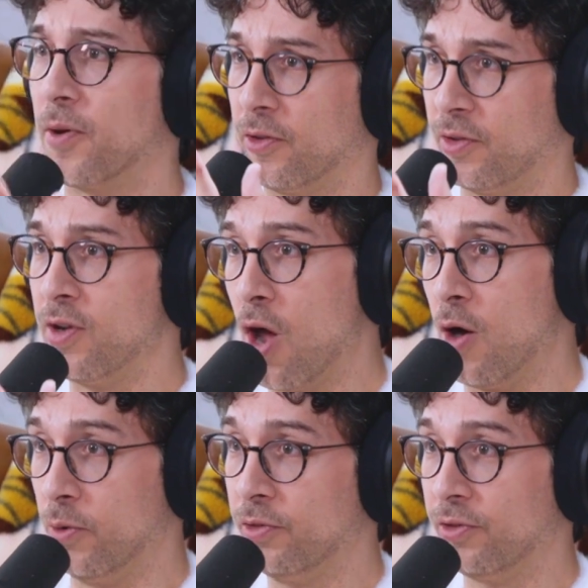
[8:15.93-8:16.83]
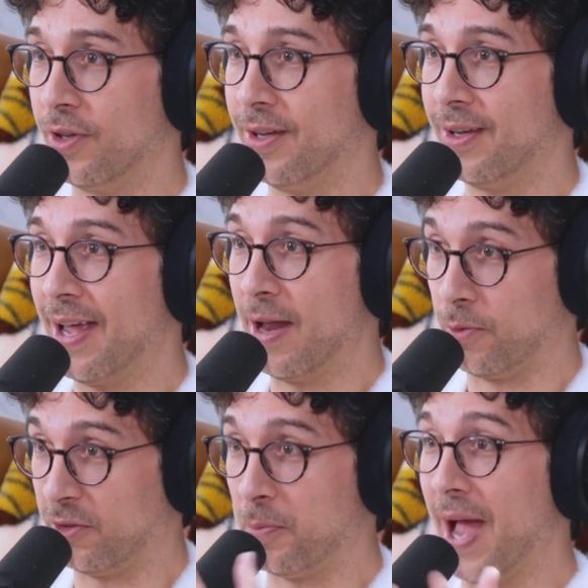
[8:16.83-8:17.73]
person knows
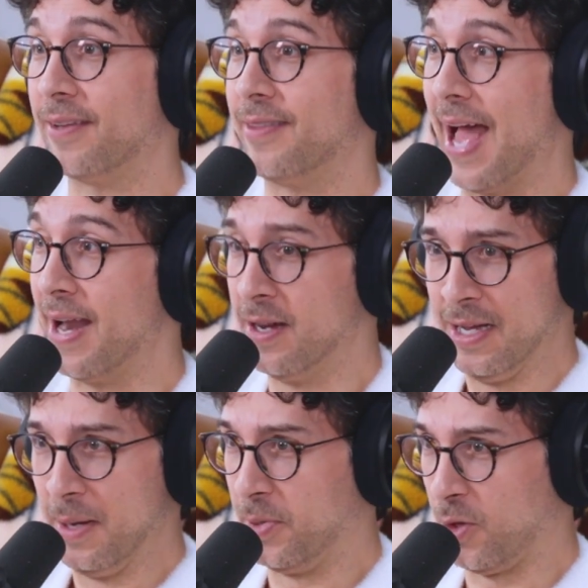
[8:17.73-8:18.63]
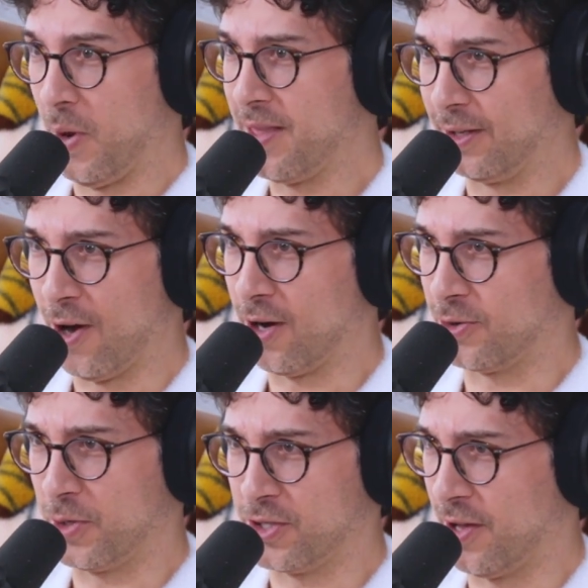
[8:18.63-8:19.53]
and respects that. But the way they
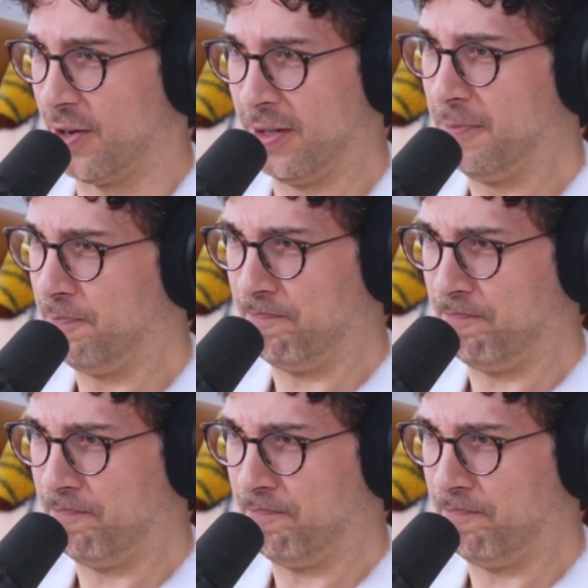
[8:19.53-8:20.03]
talk to each other,